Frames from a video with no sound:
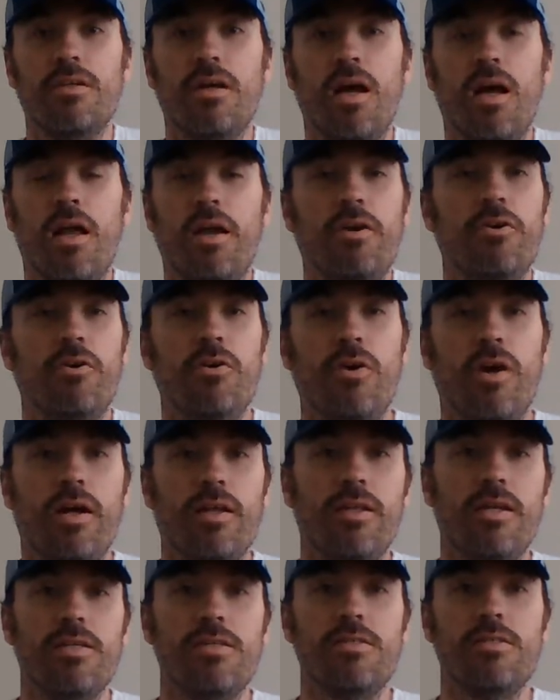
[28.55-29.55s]
I don't know,
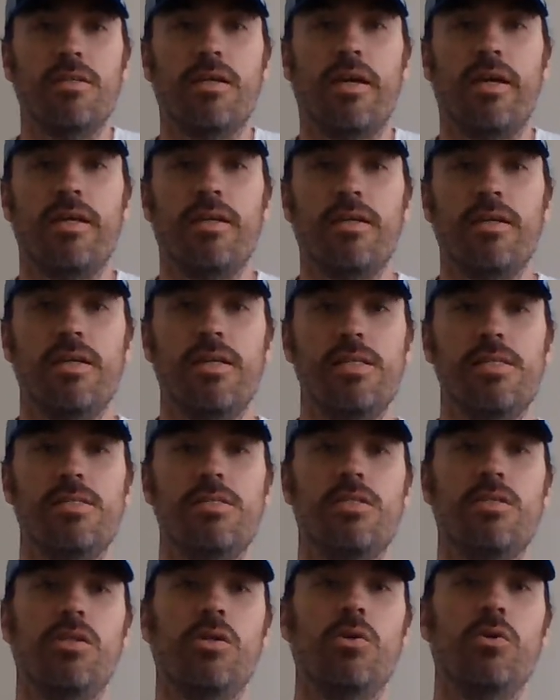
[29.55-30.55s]
unless I can, it's
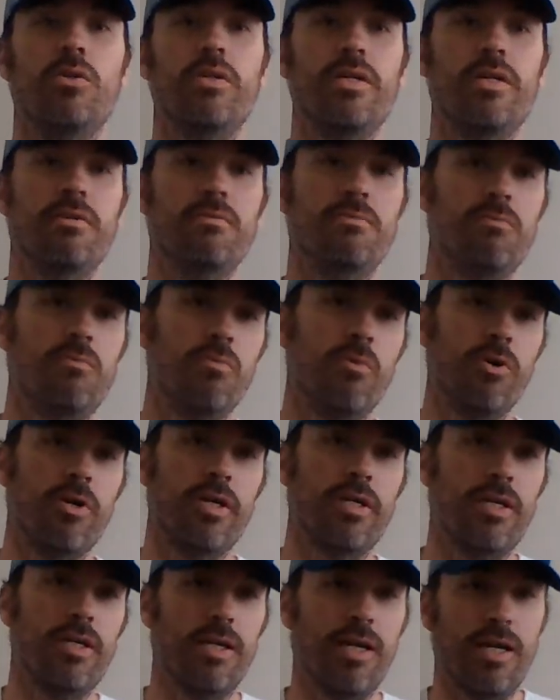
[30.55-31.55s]
slowly
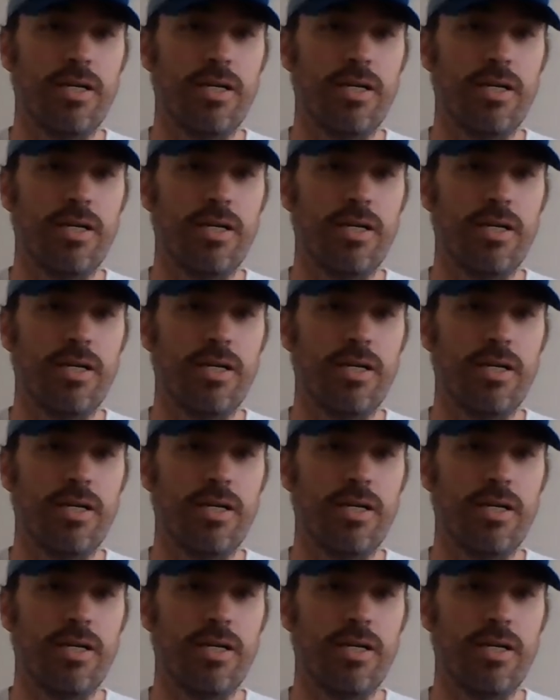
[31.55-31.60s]
working.